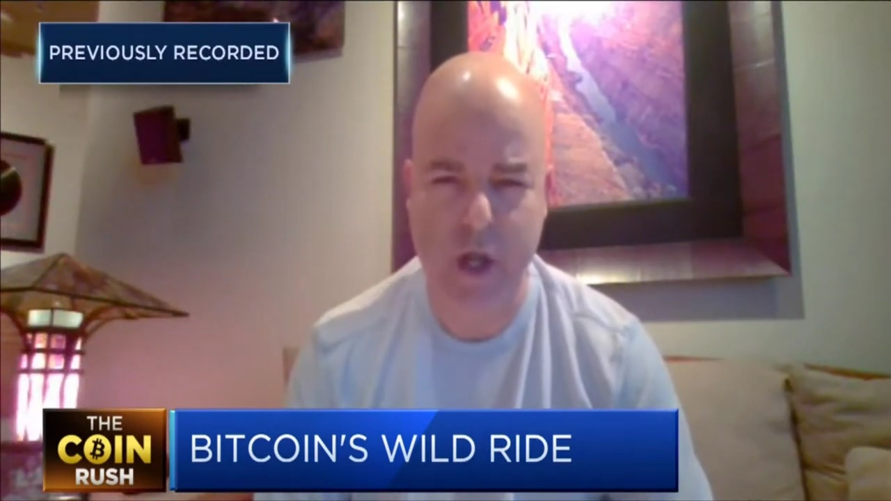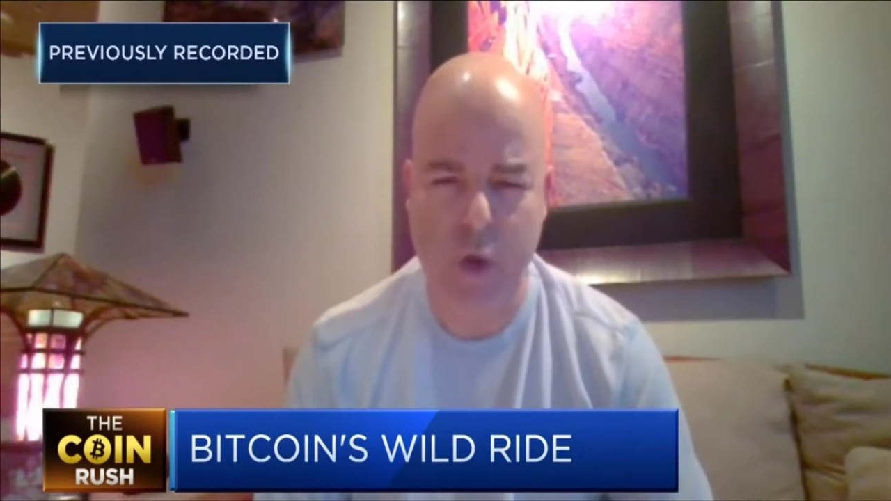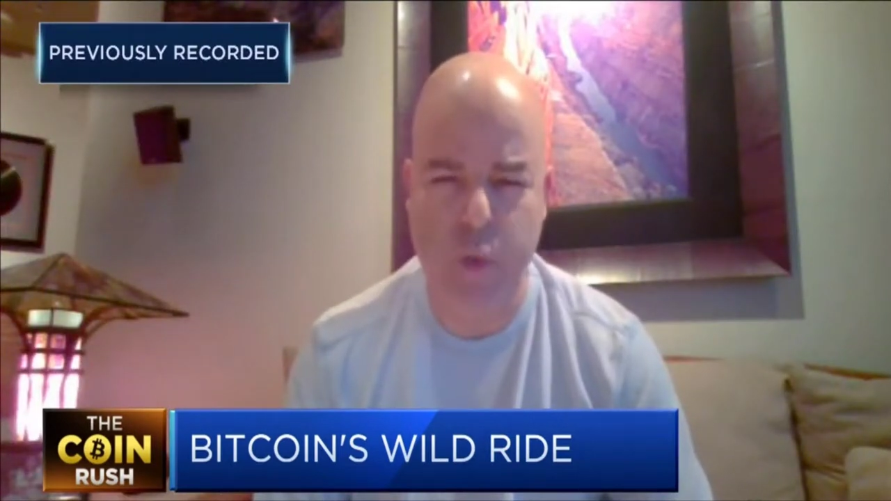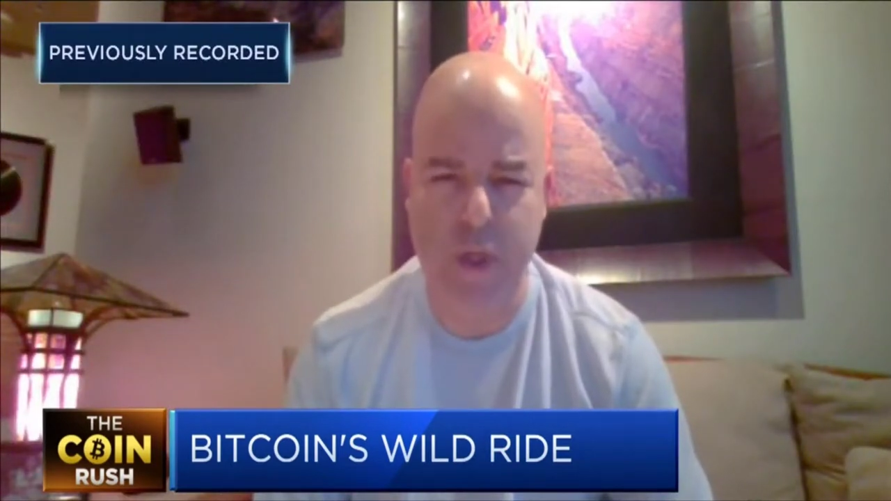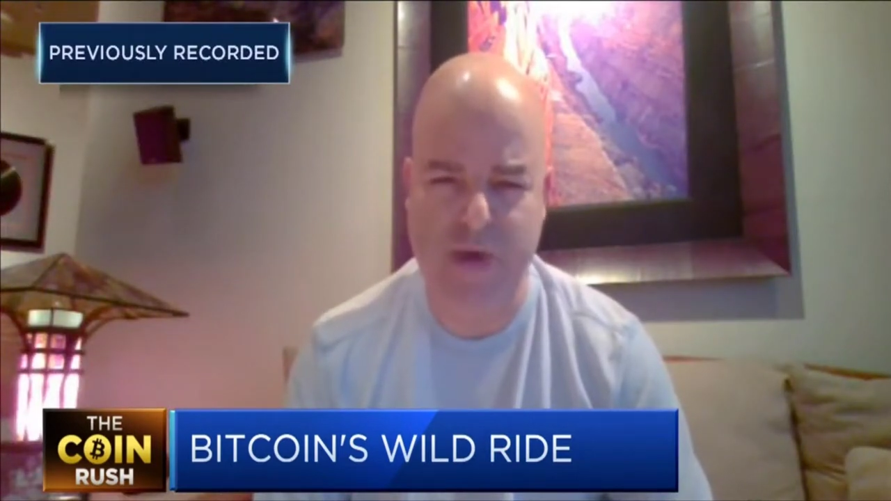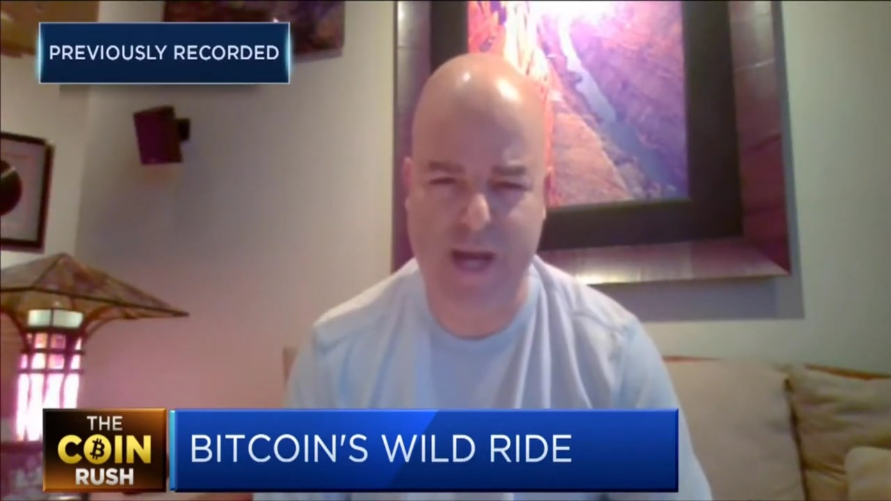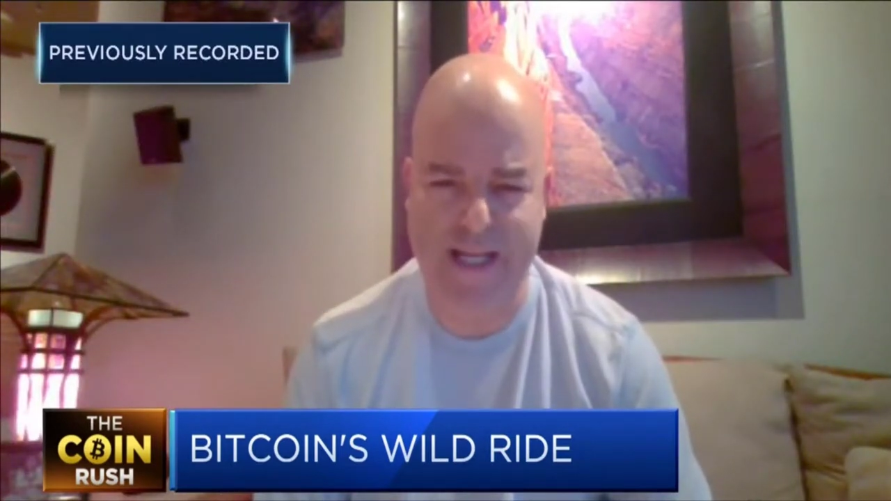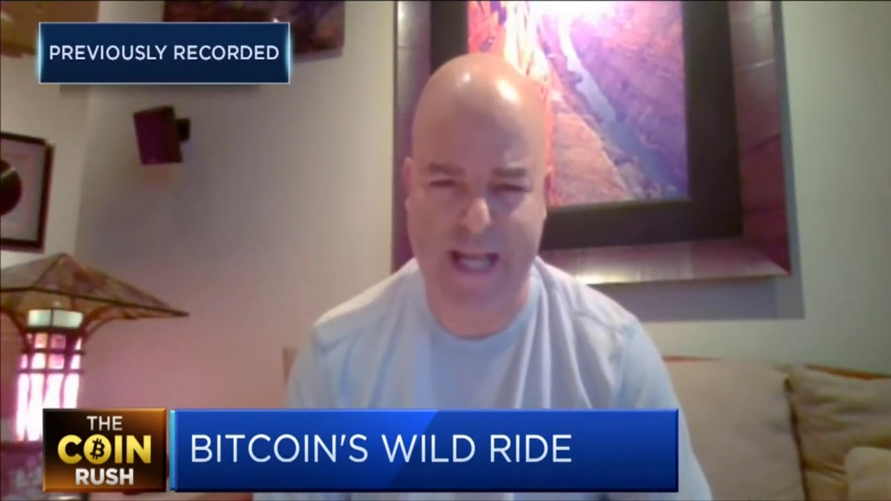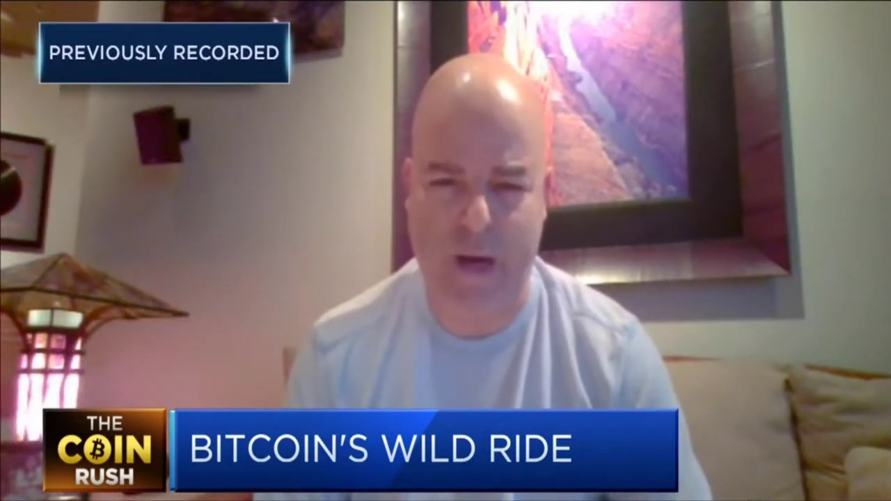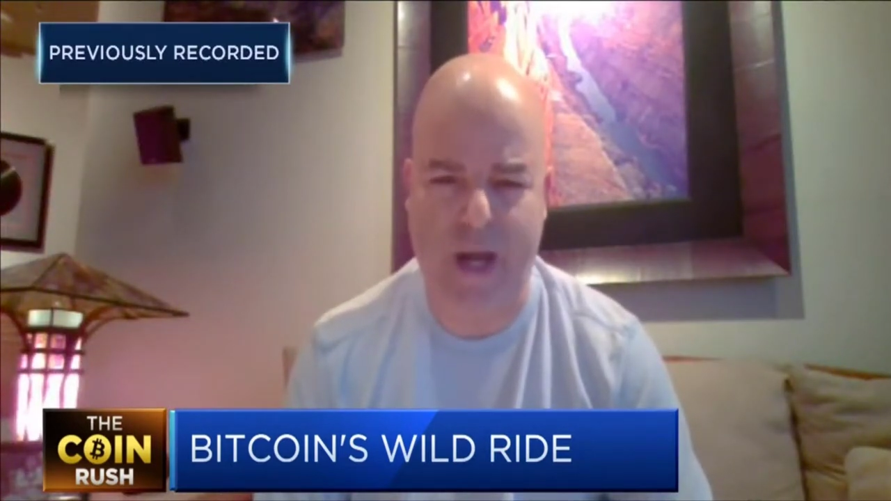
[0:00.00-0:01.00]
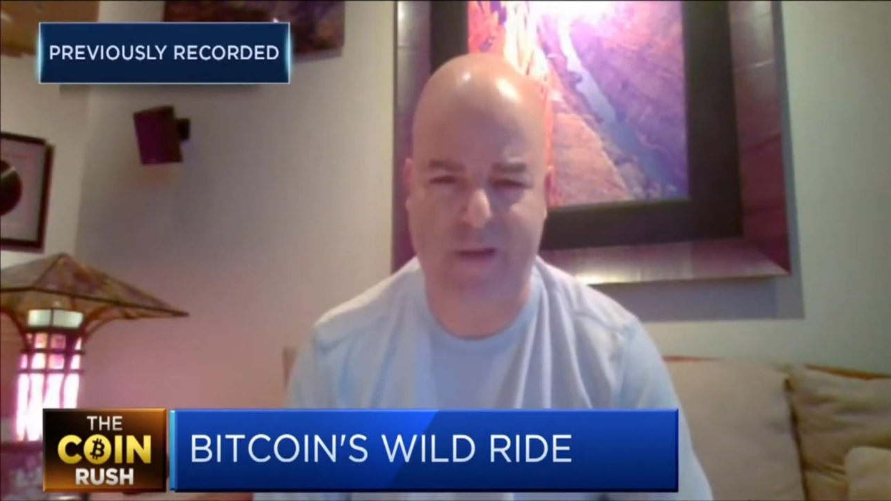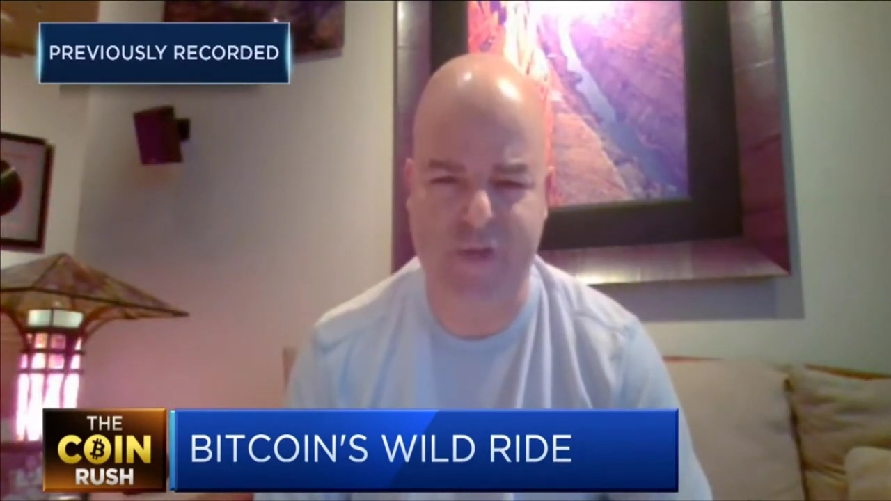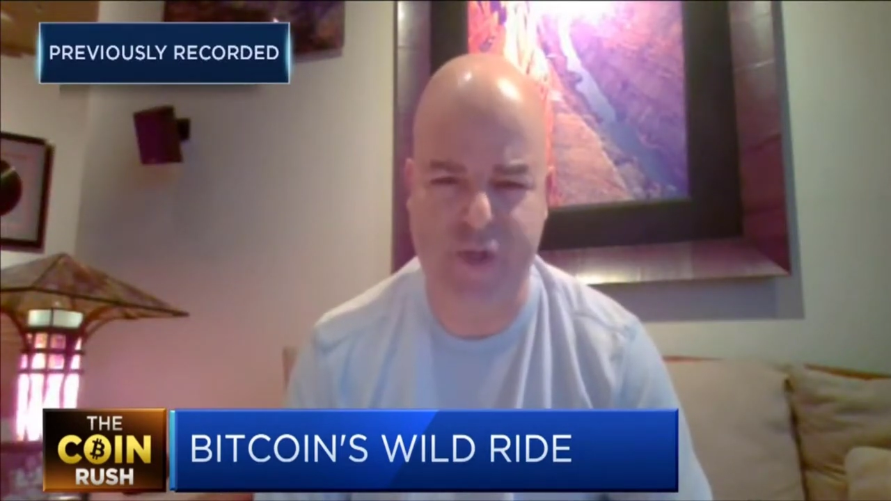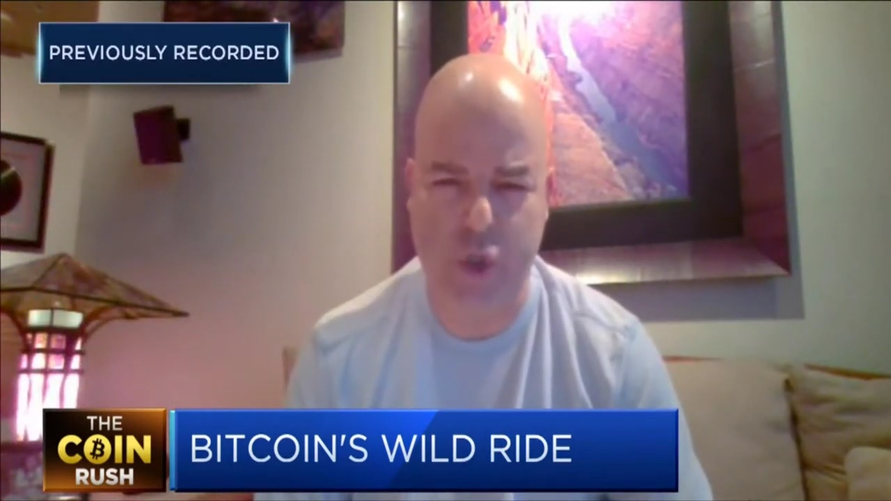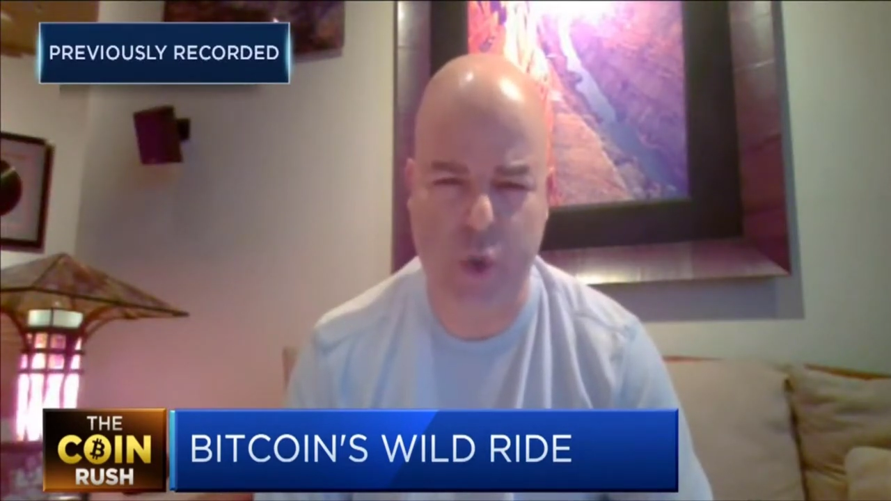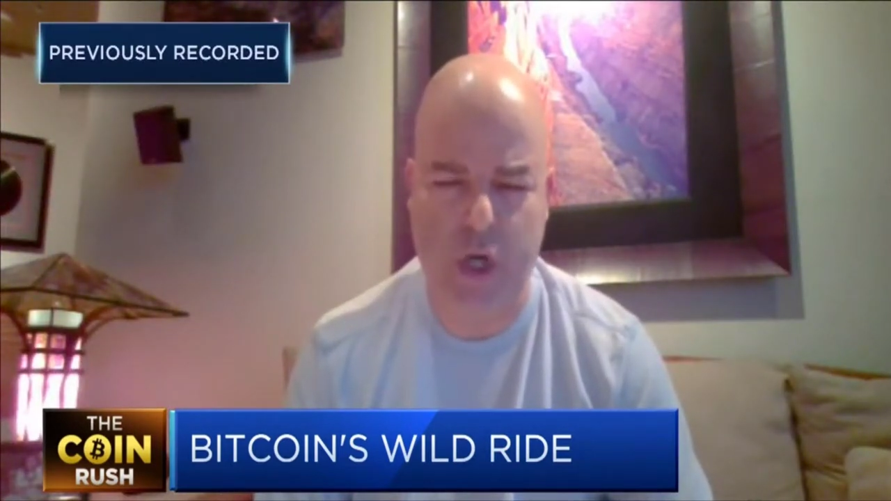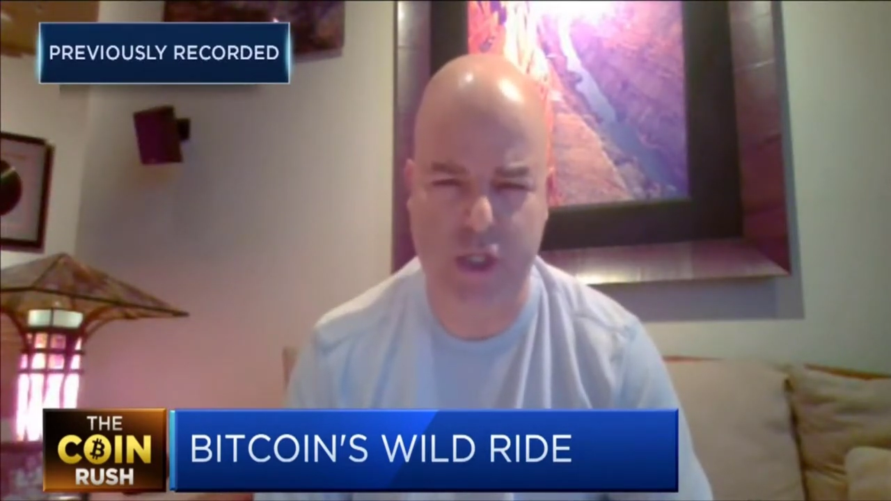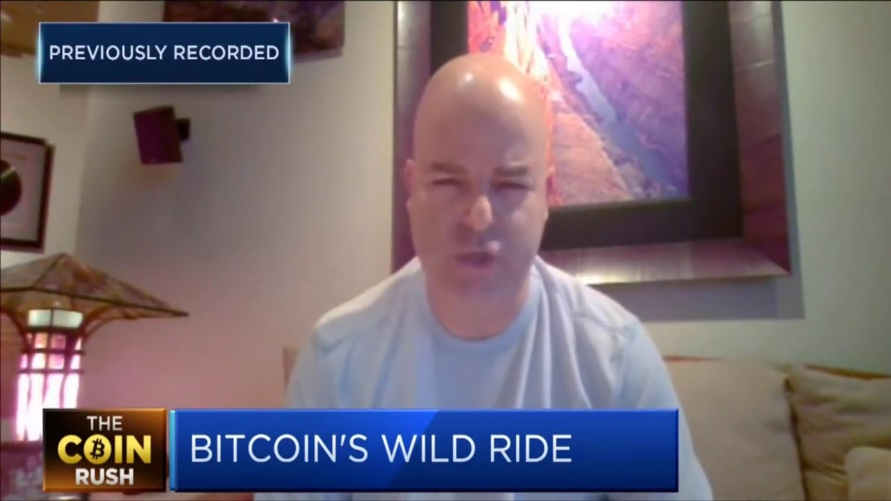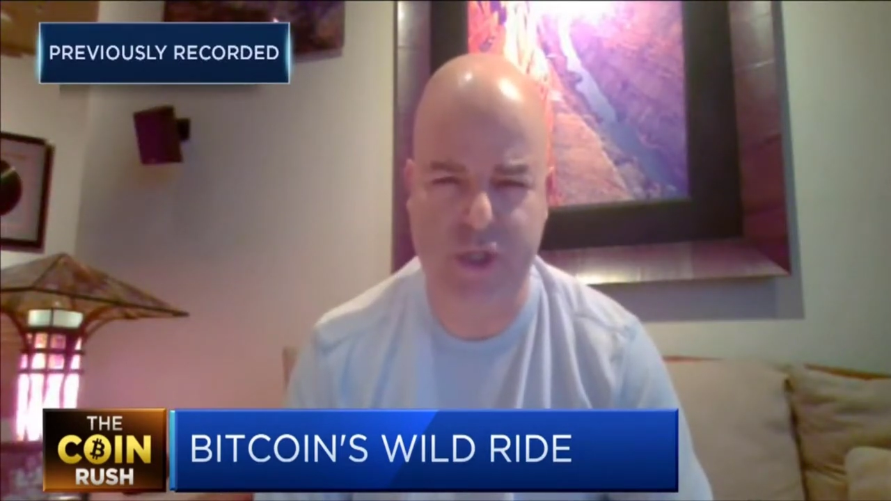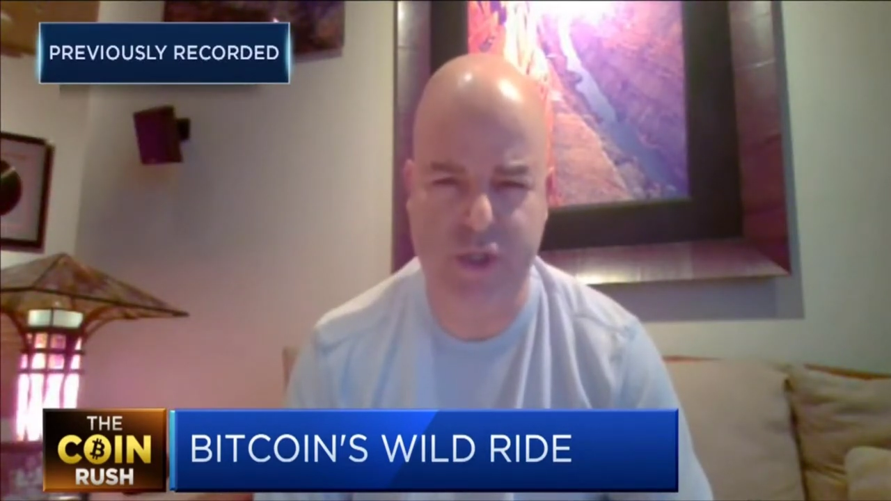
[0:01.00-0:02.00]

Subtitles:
We right now have $200